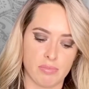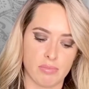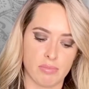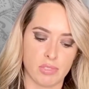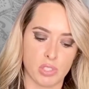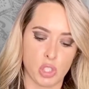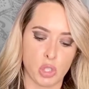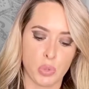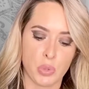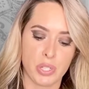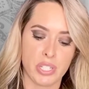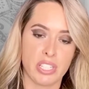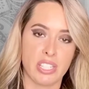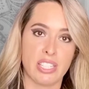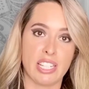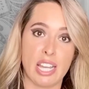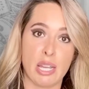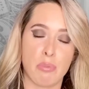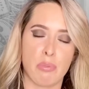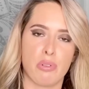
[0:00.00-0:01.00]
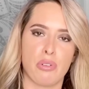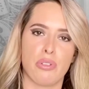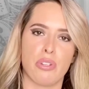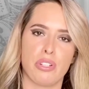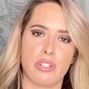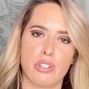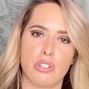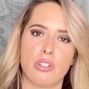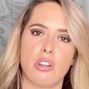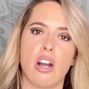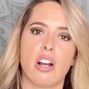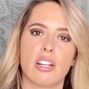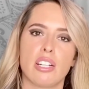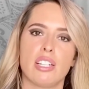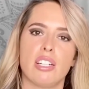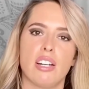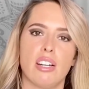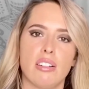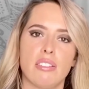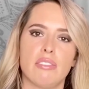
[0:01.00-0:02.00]
you are stable and strong
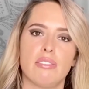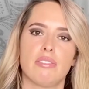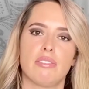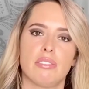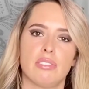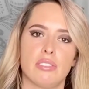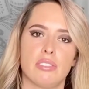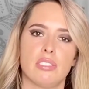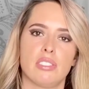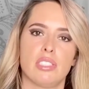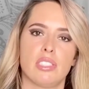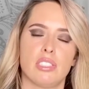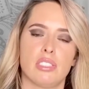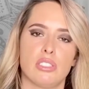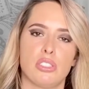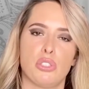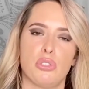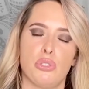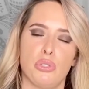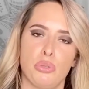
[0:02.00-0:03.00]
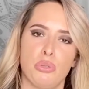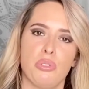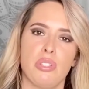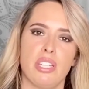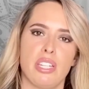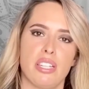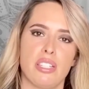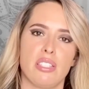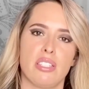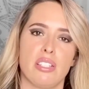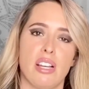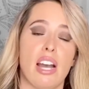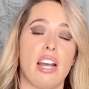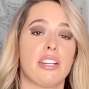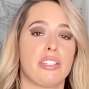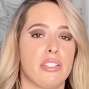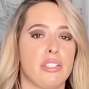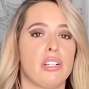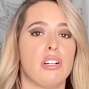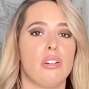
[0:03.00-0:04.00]
enough to do this
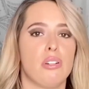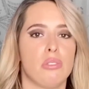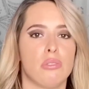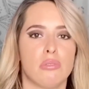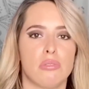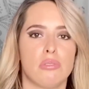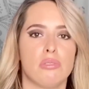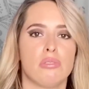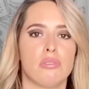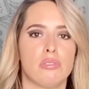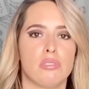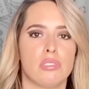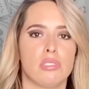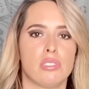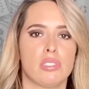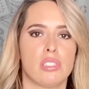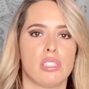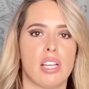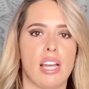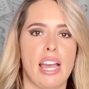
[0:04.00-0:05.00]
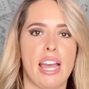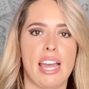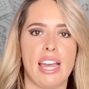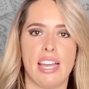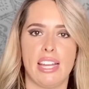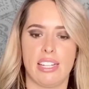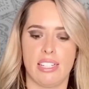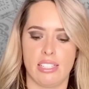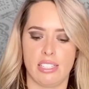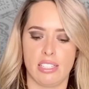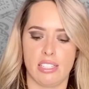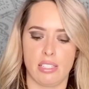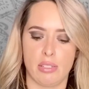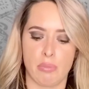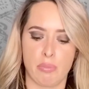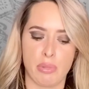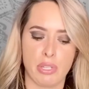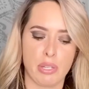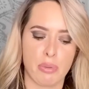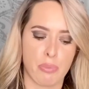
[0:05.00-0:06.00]
on your own, and
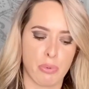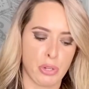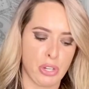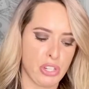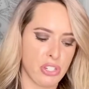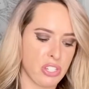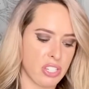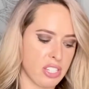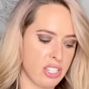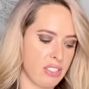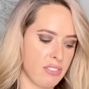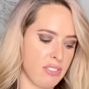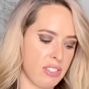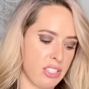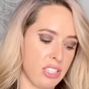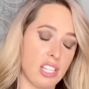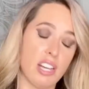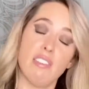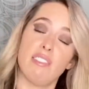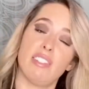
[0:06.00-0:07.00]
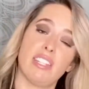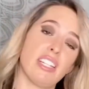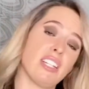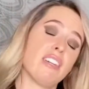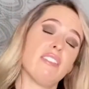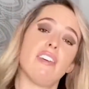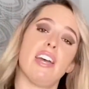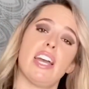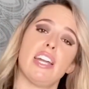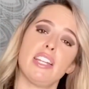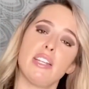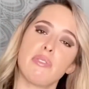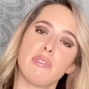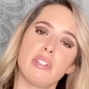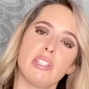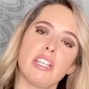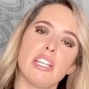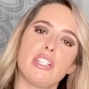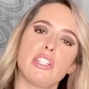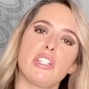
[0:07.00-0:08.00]
be appreciative and loving of any
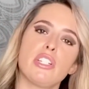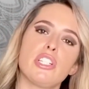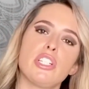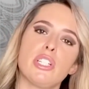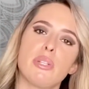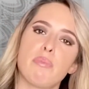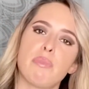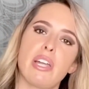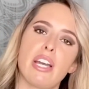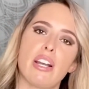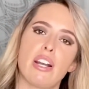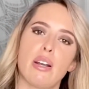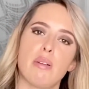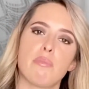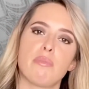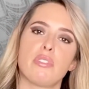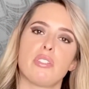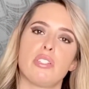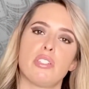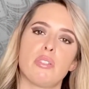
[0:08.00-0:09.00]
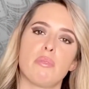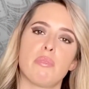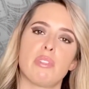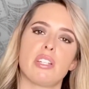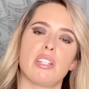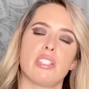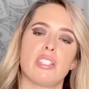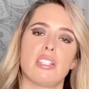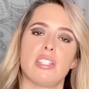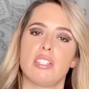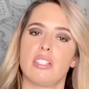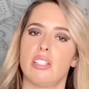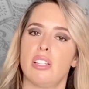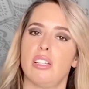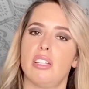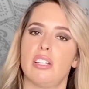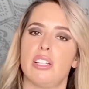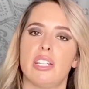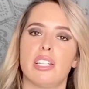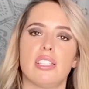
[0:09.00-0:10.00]
relationship that comes to you, because it is a
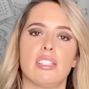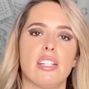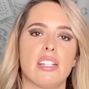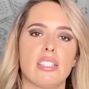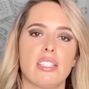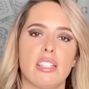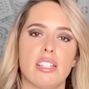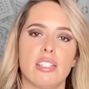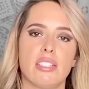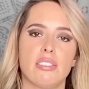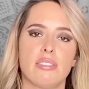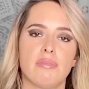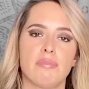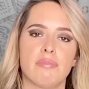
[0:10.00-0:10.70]
learning lesson.